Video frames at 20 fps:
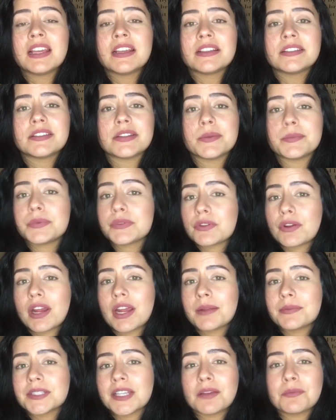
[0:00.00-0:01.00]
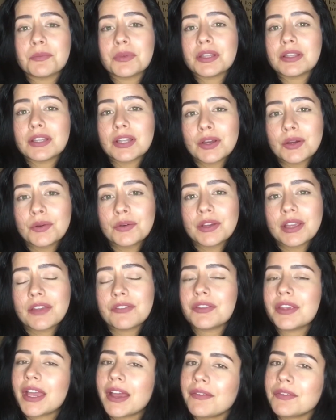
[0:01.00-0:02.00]
Subscribe down below
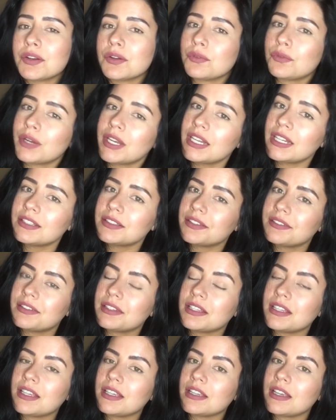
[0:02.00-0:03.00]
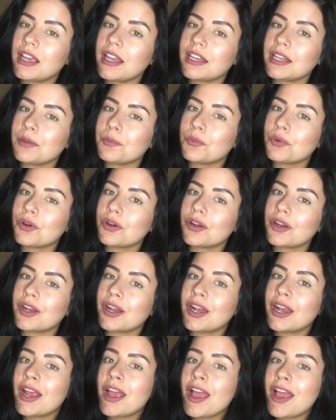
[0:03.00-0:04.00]
if you haven't already to see any
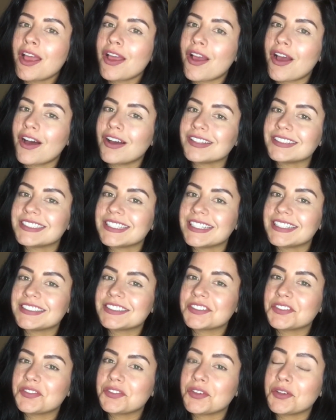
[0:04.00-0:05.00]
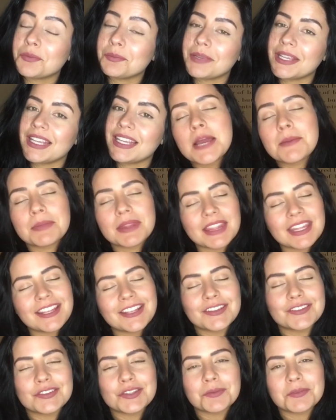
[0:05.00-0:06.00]
more content for me. But
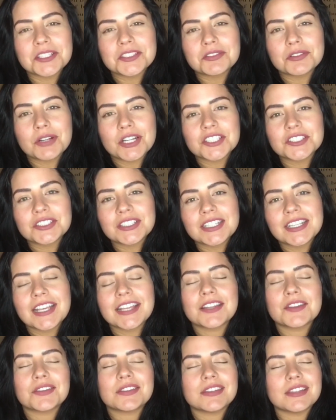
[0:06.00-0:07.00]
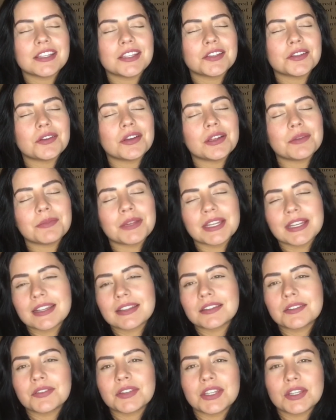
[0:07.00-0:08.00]
thank you so much for watching, and I'll see you in my
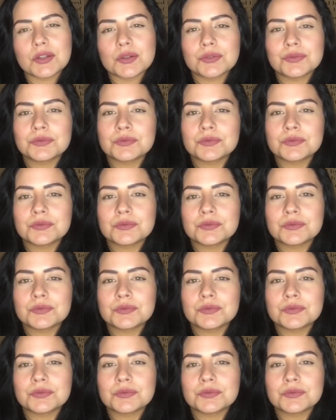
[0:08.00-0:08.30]
next video.